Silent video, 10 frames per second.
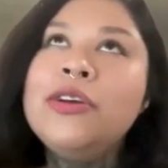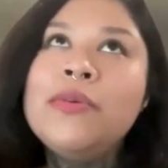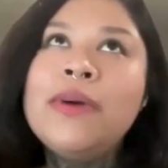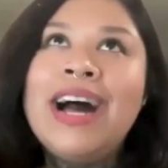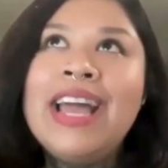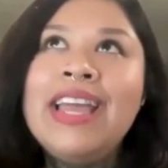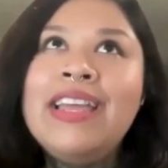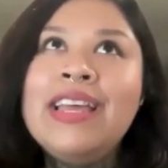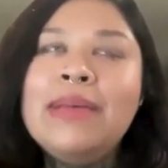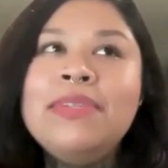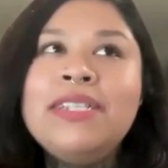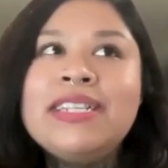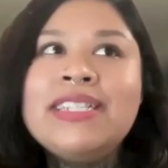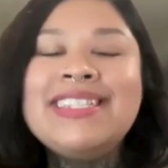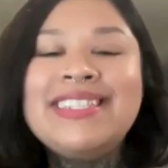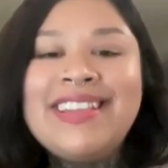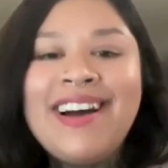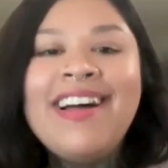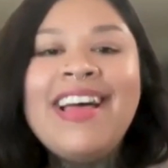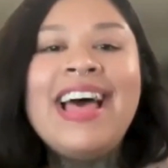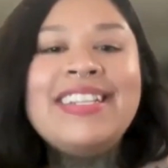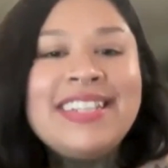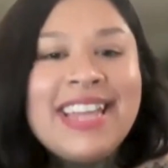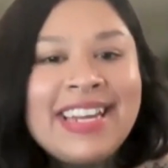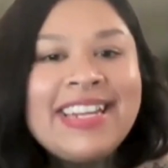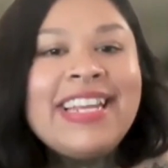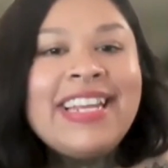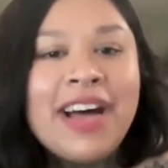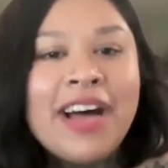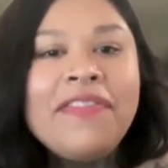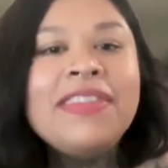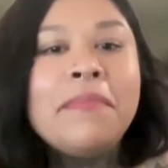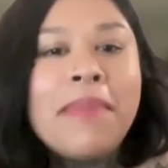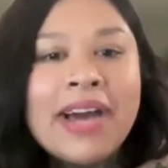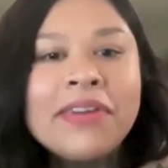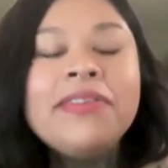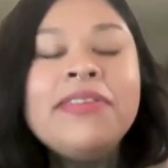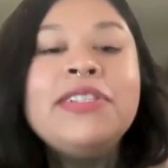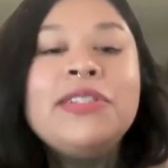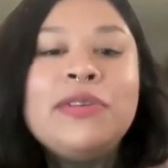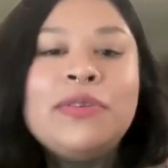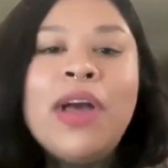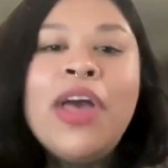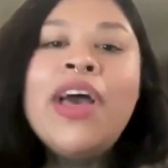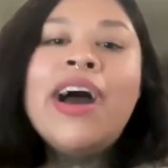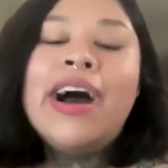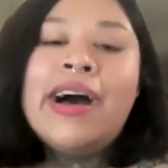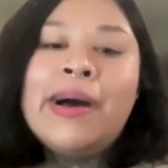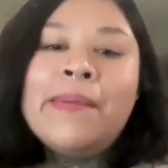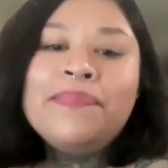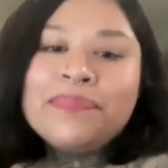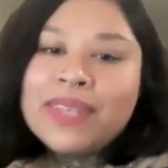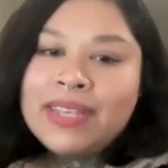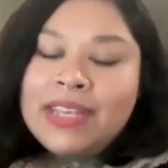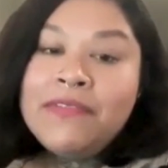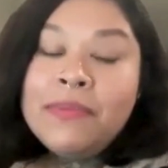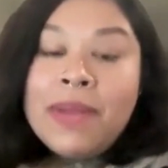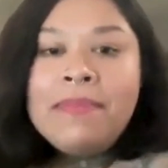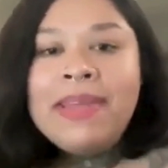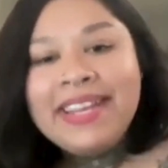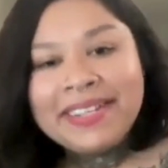I am just not educated enough in the matter to give you my